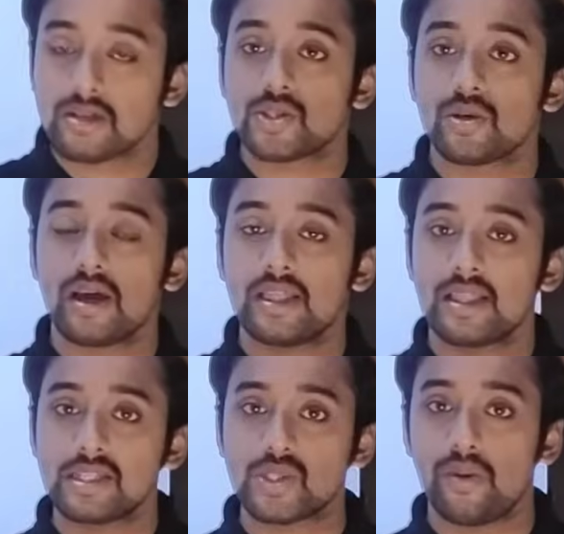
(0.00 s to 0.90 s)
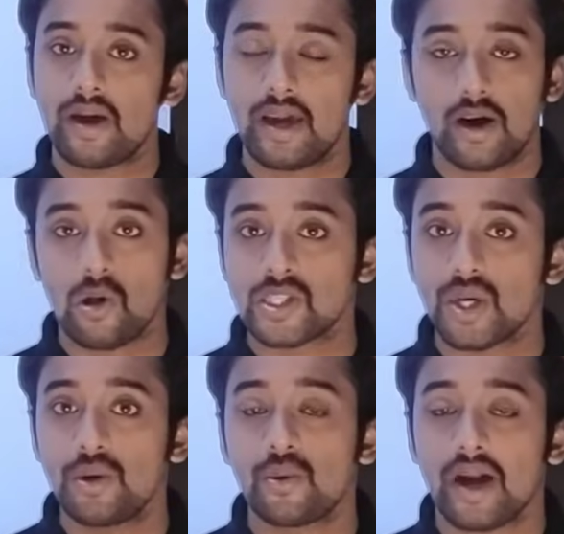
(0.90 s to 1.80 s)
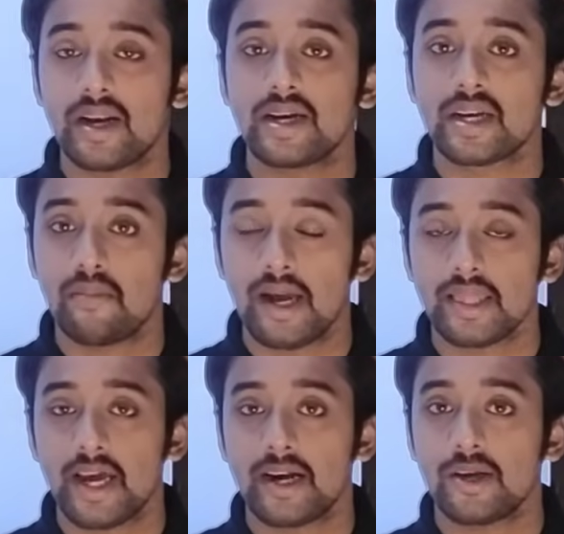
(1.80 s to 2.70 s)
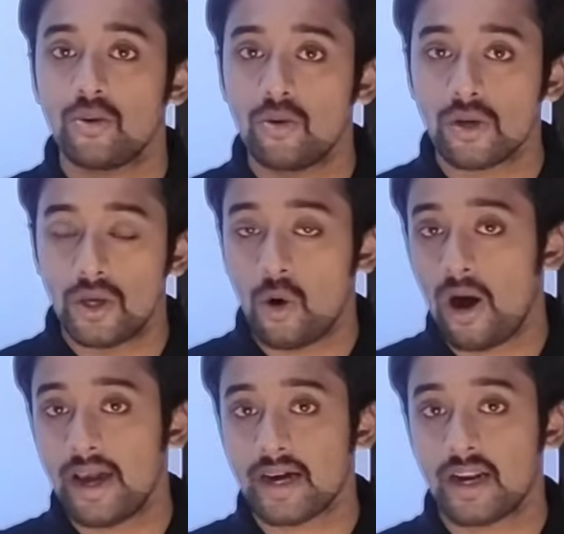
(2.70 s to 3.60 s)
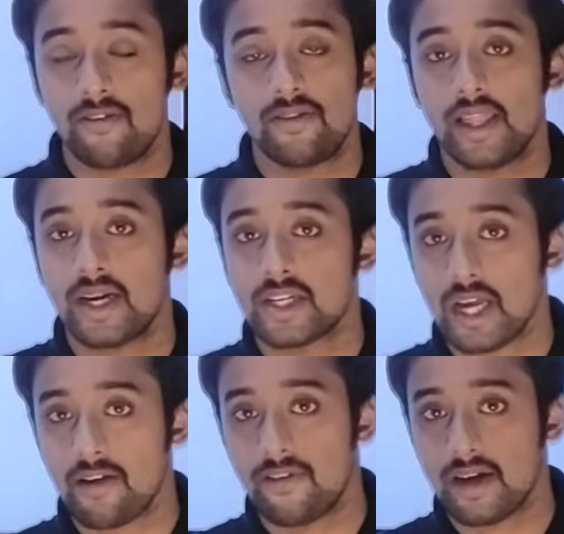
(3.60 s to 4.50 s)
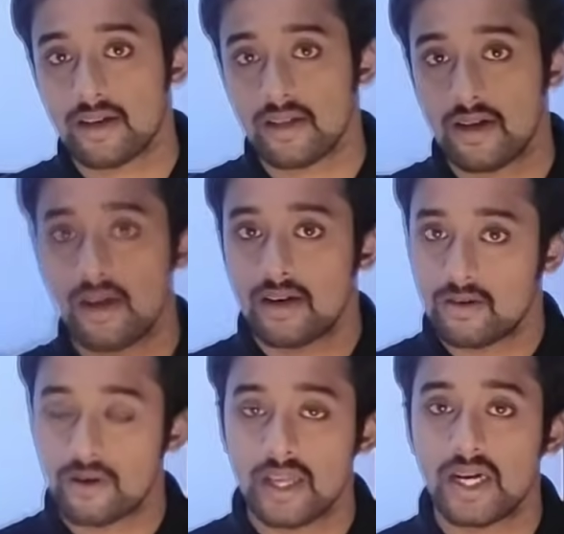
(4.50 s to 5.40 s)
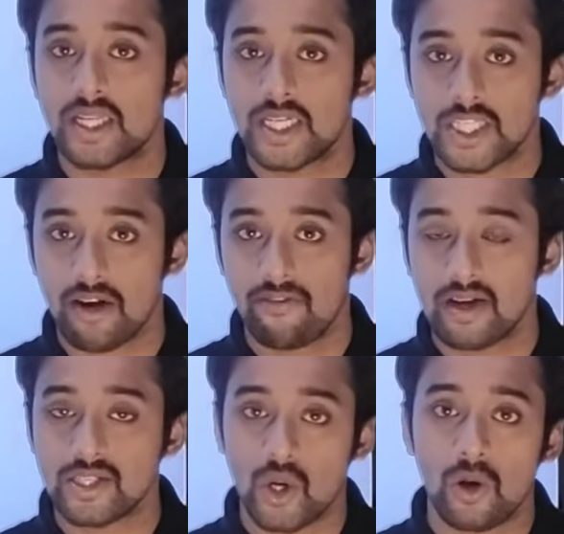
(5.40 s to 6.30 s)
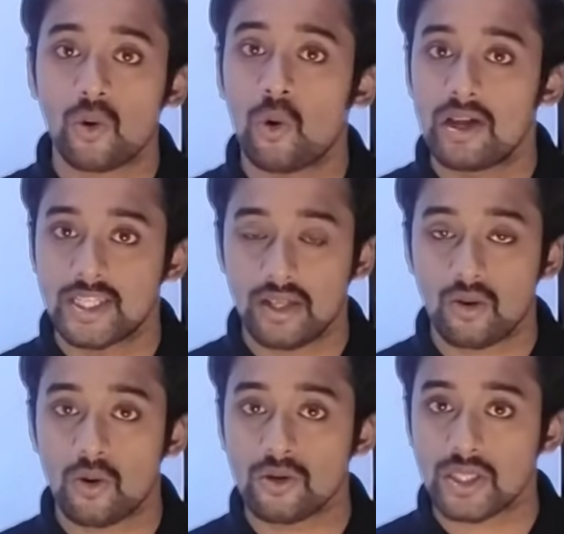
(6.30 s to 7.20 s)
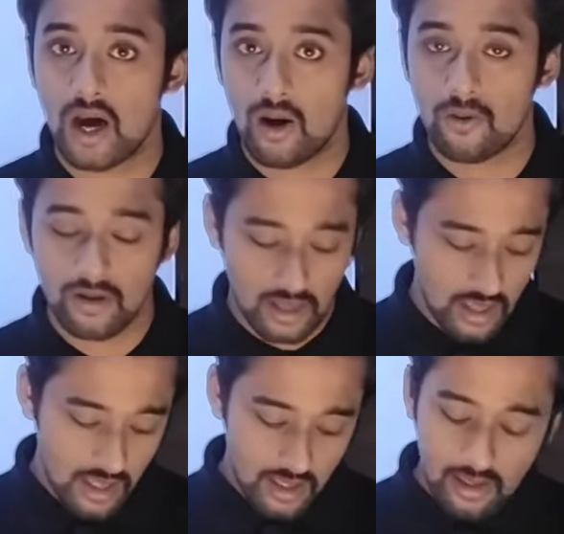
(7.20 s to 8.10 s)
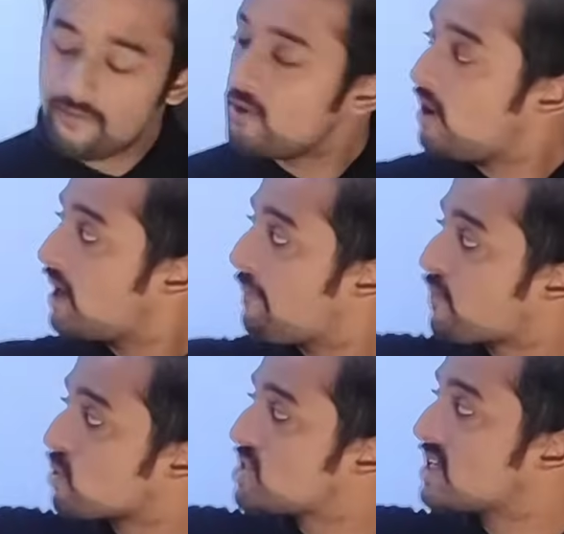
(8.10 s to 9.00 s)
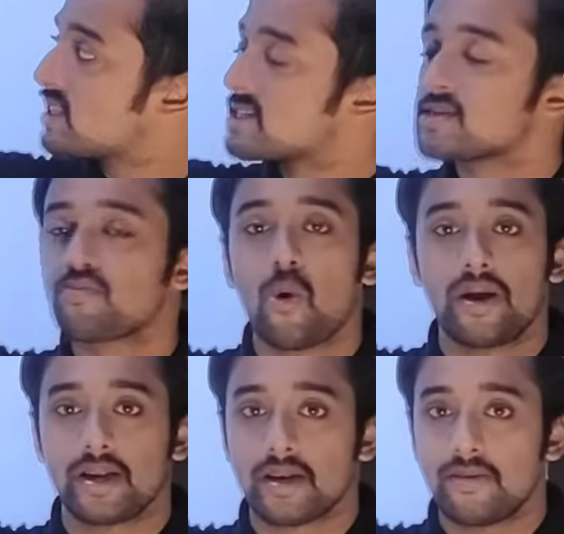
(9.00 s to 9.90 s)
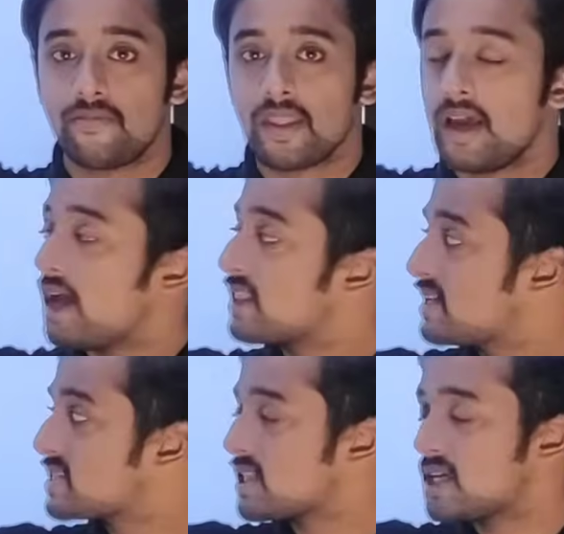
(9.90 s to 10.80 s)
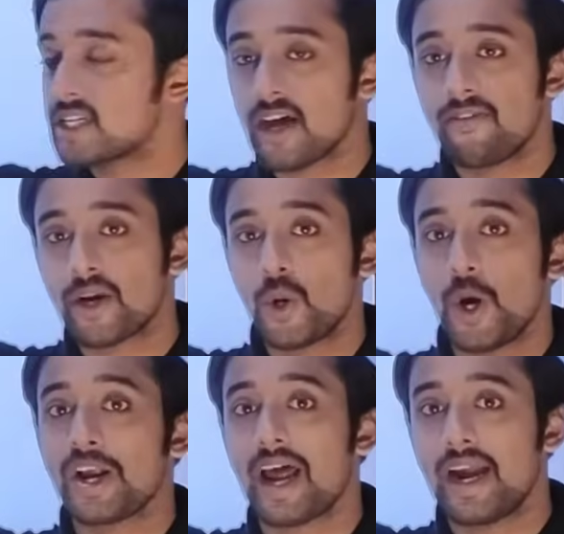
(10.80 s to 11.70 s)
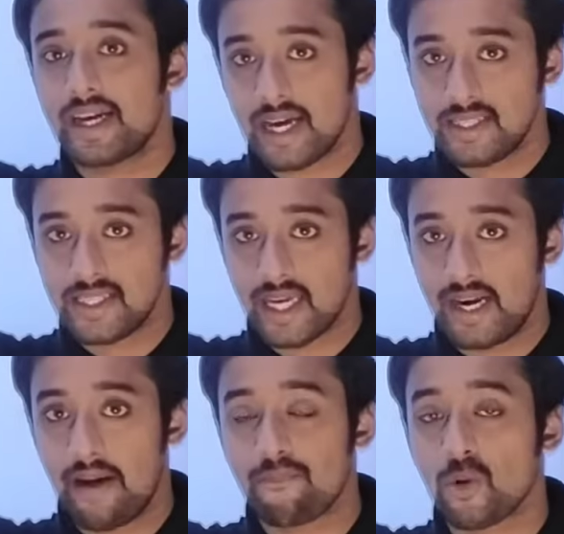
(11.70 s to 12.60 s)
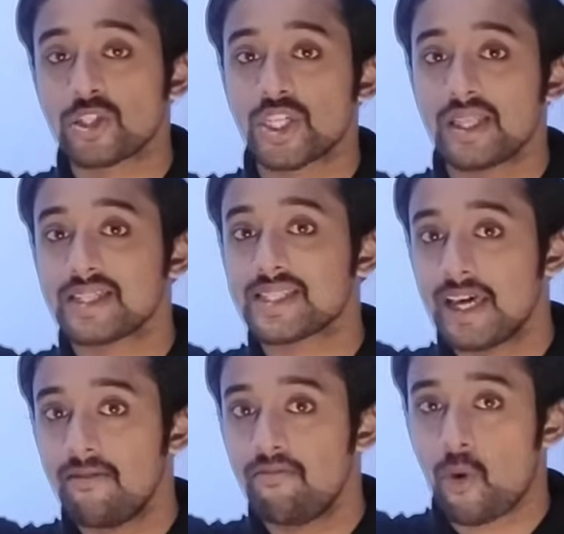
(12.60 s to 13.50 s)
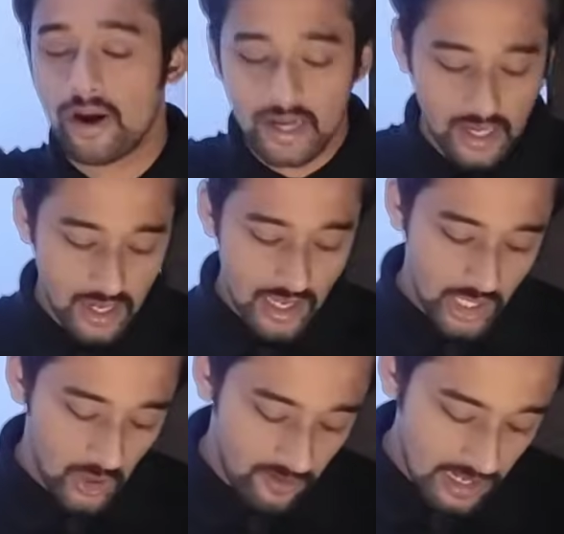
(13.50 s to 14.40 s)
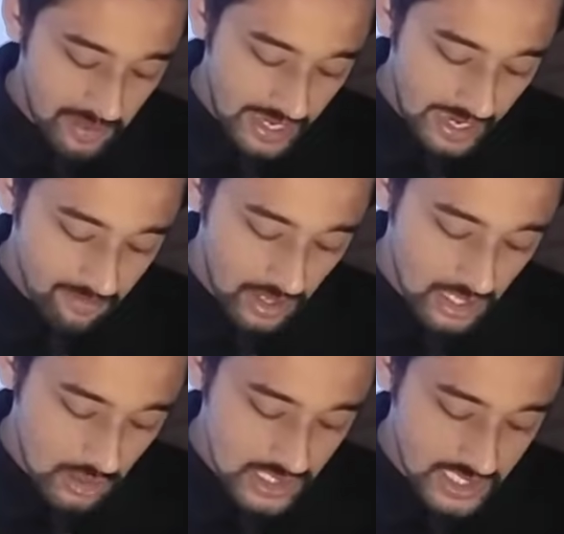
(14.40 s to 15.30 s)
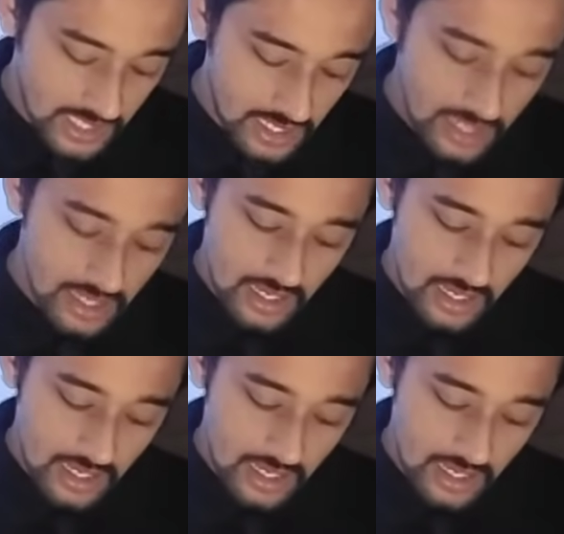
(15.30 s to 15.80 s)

so in this way also you can determine that your aircraft and the traffic, okay, the other traffic is on a collision course. How? If you are approaching this point and there is other traffic to your right hand side approaching the same point, you will be able to see